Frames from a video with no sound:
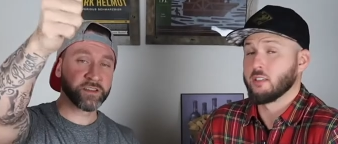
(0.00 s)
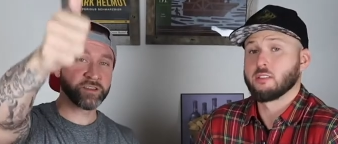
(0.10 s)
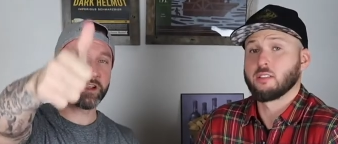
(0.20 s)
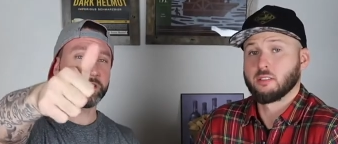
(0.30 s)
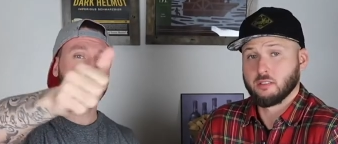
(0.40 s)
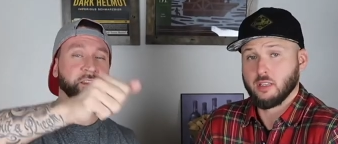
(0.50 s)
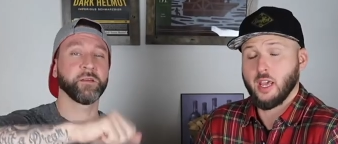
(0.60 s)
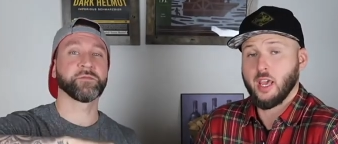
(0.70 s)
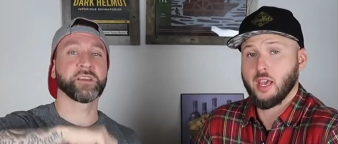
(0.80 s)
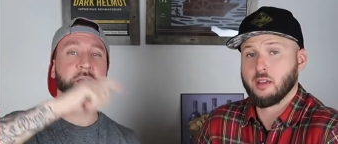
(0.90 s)
Speaker 1: chuck us a
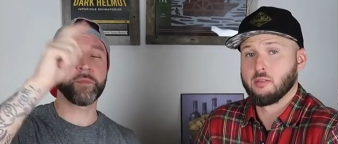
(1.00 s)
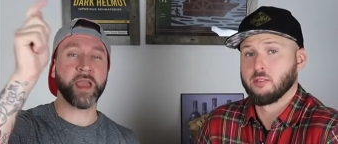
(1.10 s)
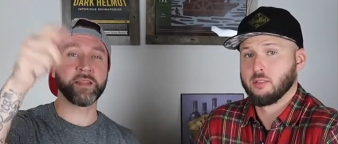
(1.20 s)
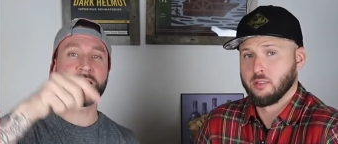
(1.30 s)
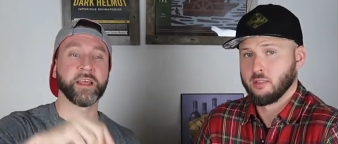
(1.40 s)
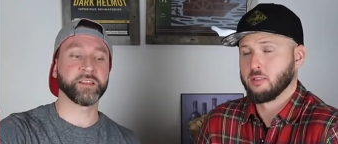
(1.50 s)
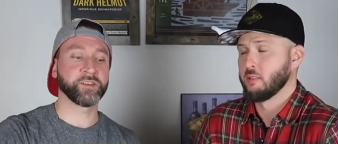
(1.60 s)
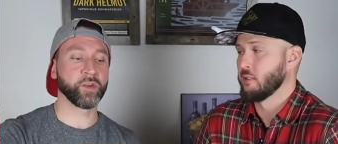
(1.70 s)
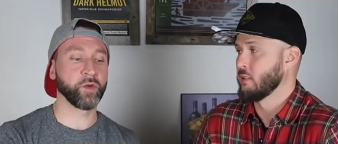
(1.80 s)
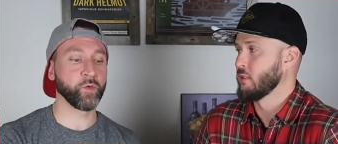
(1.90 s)
thumbs up and then let
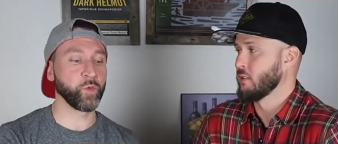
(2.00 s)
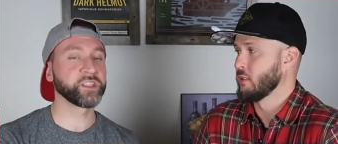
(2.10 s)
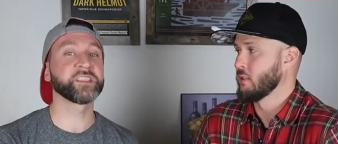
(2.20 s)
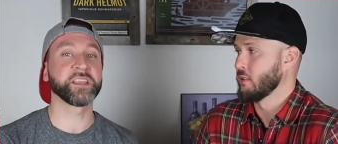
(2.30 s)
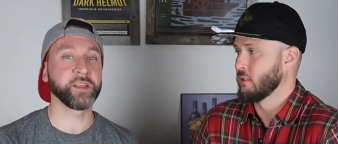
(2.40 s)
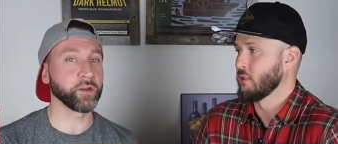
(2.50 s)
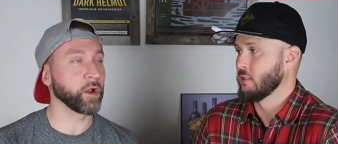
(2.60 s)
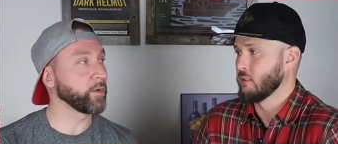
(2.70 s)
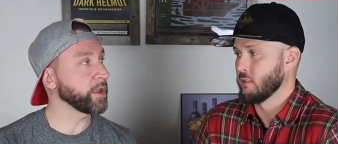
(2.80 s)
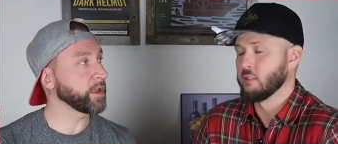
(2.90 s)
us know which city you're
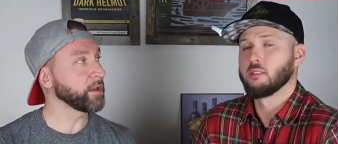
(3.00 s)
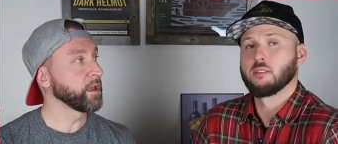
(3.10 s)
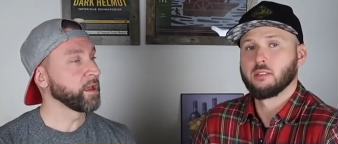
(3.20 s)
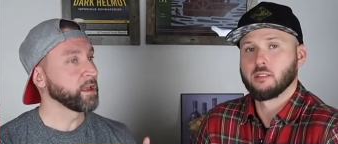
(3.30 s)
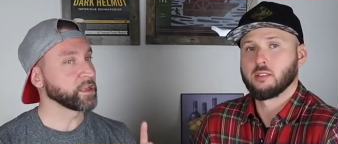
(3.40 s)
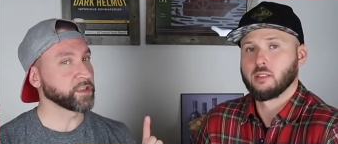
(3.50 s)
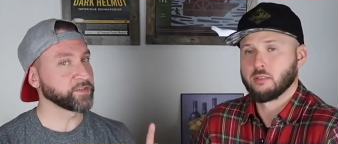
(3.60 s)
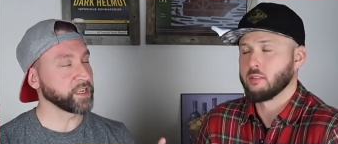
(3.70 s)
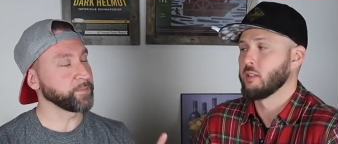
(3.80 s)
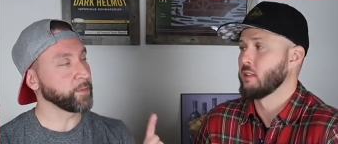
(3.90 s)
going in. Because
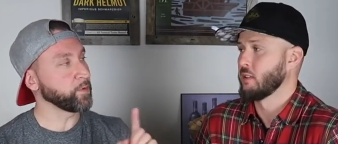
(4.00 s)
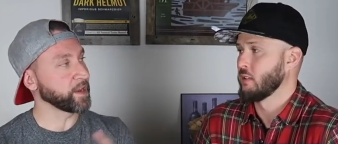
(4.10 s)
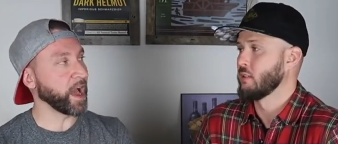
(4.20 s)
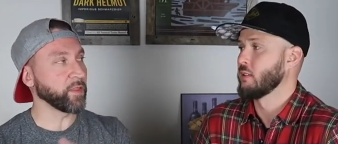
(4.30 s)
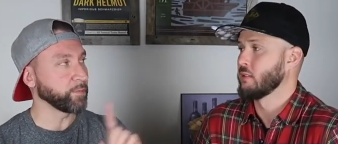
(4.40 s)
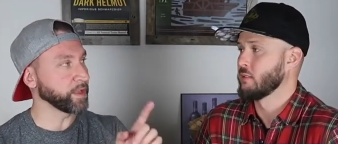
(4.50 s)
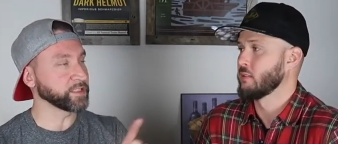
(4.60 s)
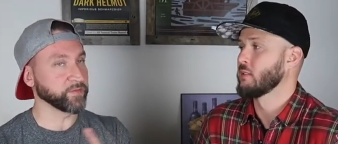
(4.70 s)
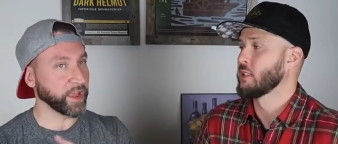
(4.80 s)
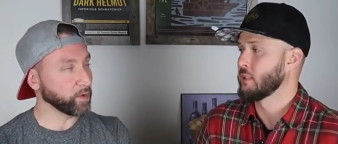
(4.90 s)
I've seen people in other
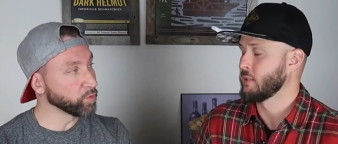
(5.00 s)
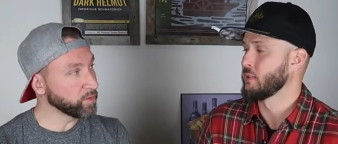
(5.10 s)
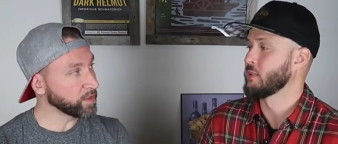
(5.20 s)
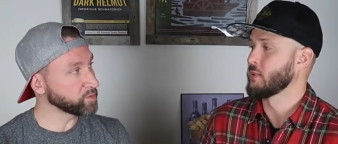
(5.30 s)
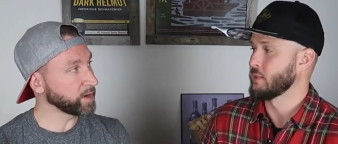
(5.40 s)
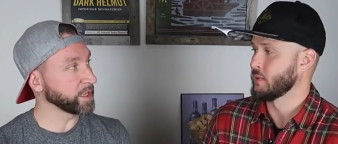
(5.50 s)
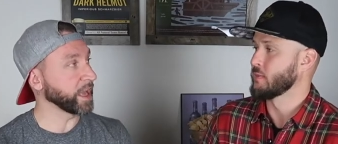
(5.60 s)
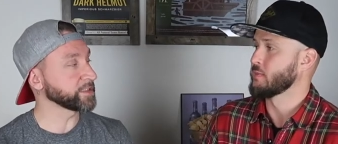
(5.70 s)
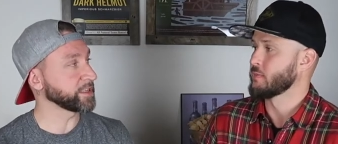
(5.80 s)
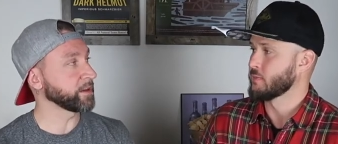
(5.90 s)
places in Vancouver. There's one in
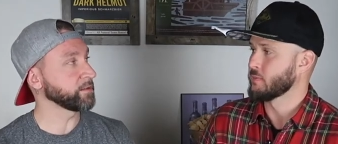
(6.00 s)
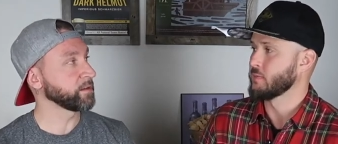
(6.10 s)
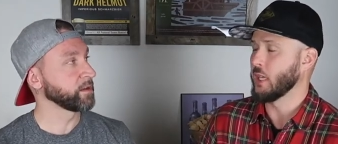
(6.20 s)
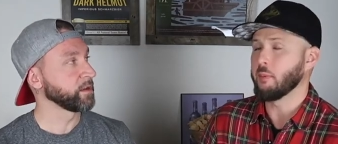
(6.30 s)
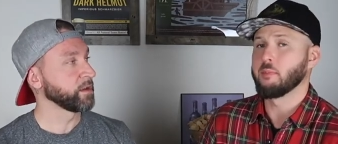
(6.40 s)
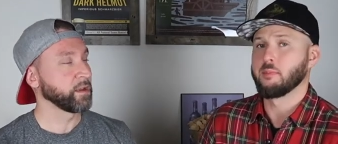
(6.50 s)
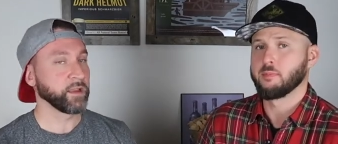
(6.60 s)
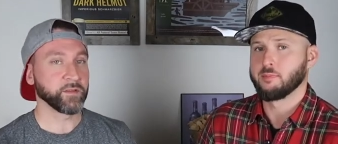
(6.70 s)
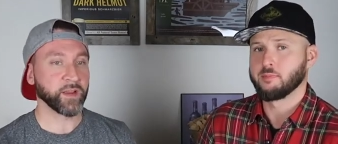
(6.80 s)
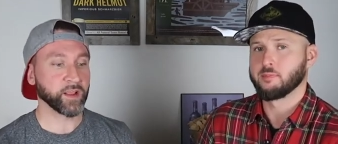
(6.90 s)
Gastown. Yep.
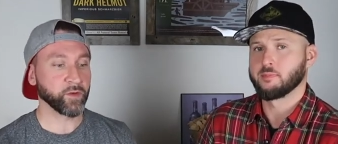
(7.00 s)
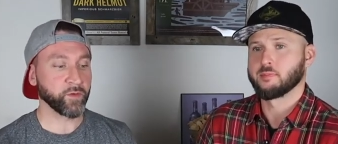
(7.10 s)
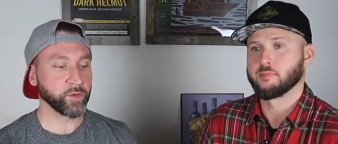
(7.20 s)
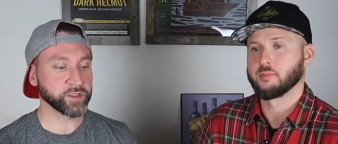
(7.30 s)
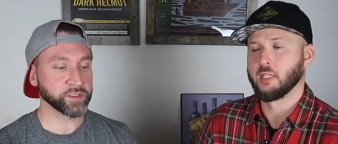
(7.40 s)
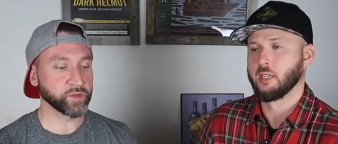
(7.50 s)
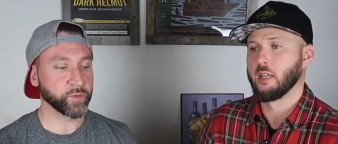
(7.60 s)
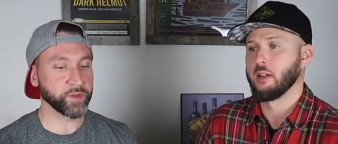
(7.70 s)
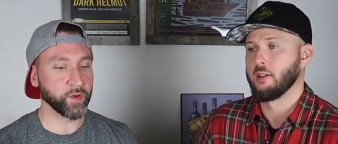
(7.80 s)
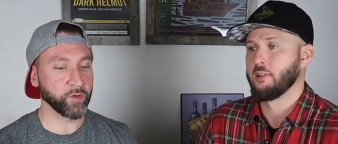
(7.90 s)
In Vancouver, which is
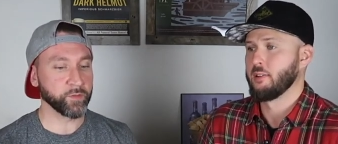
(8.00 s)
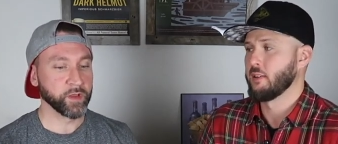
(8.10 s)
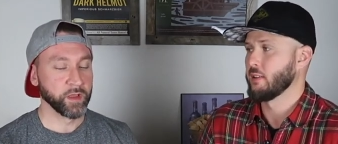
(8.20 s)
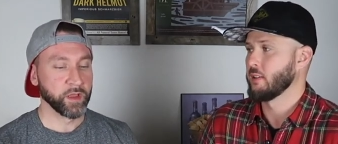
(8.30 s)
super dope.